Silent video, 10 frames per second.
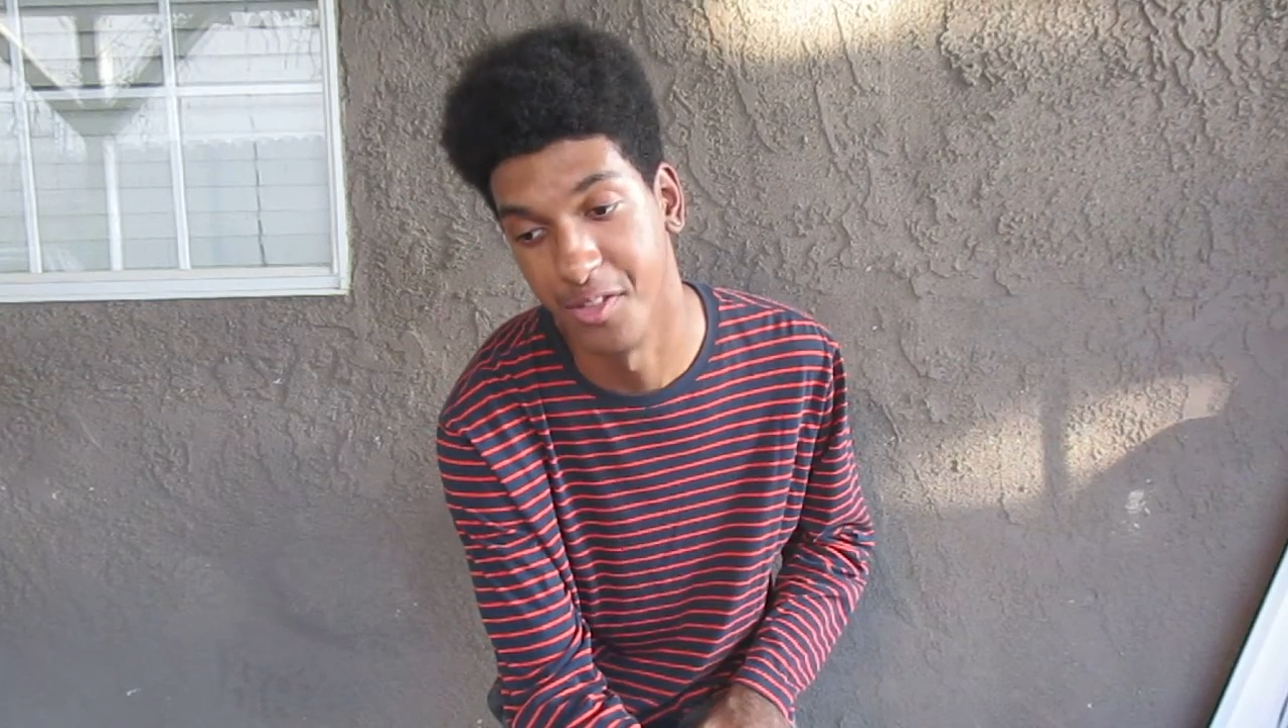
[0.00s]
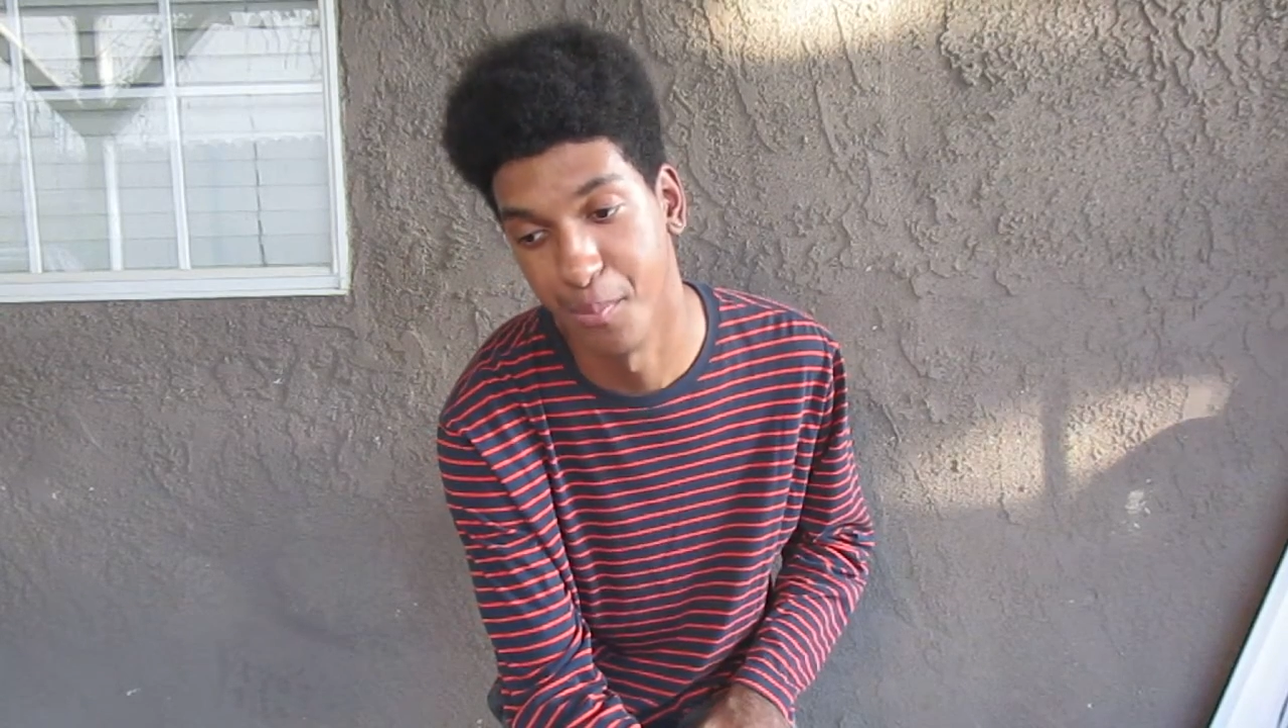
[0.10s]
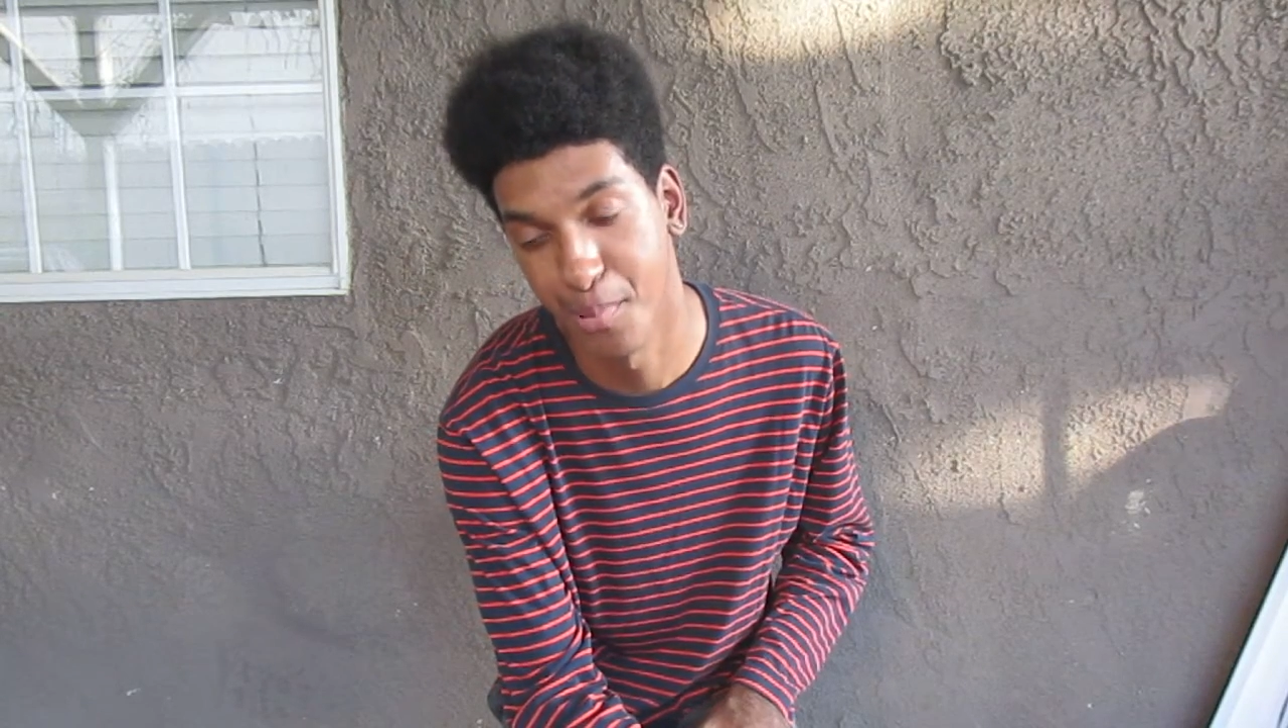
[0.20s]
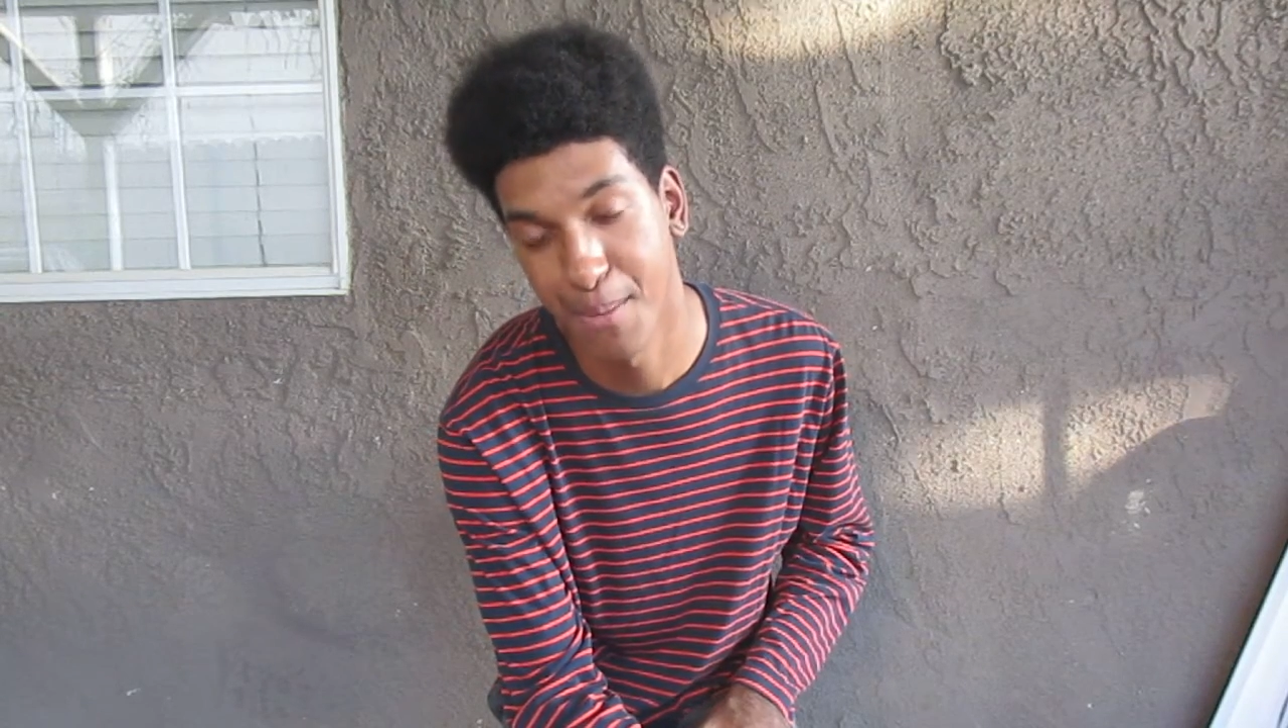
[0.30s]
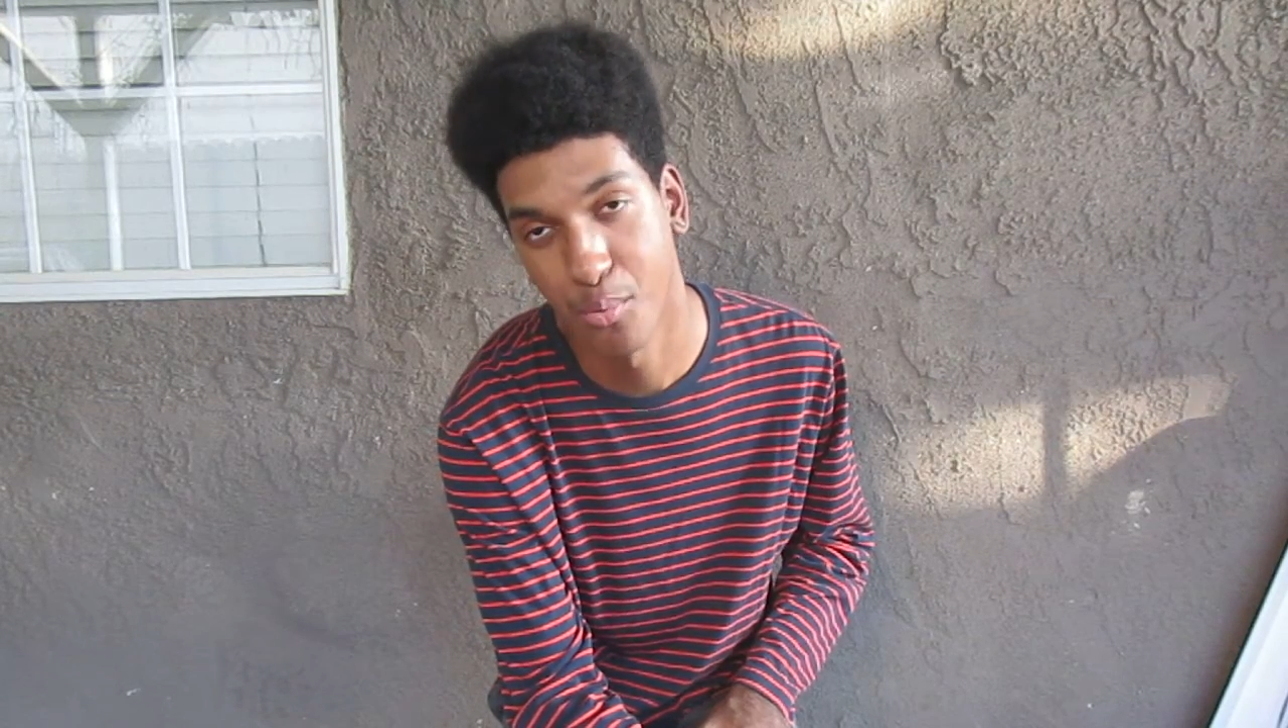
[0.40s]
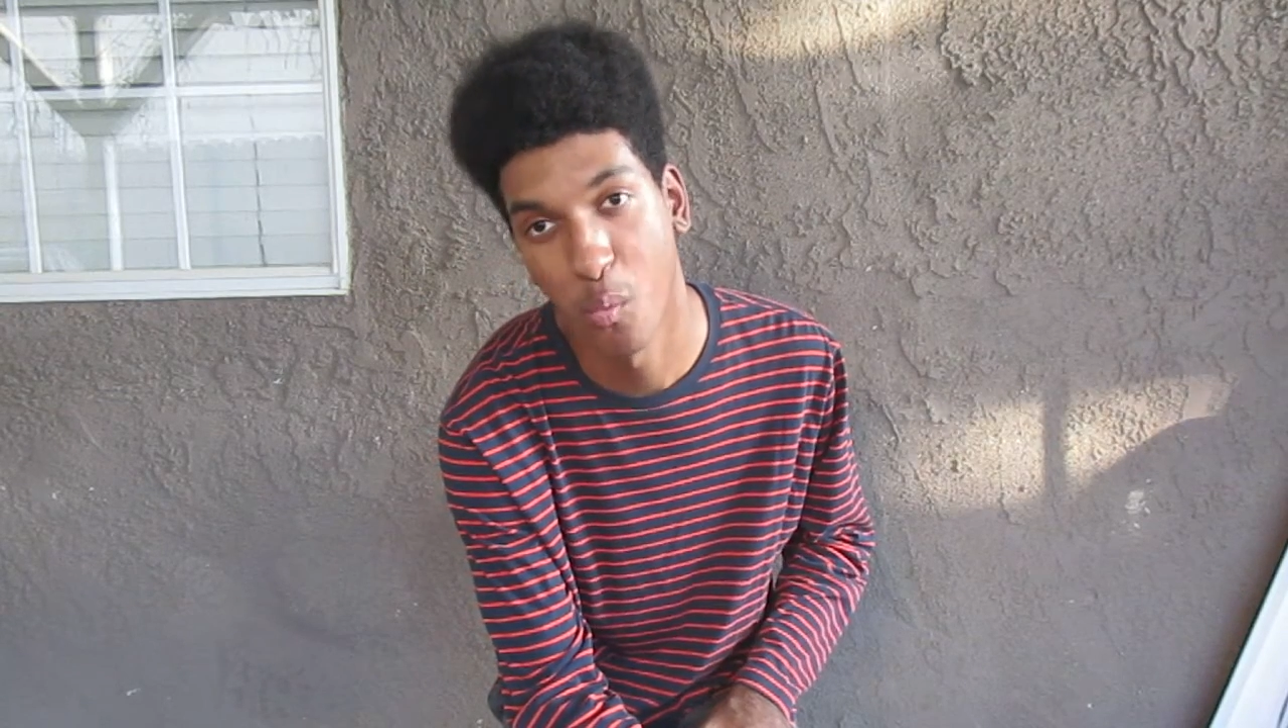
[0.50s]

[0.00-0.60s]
the people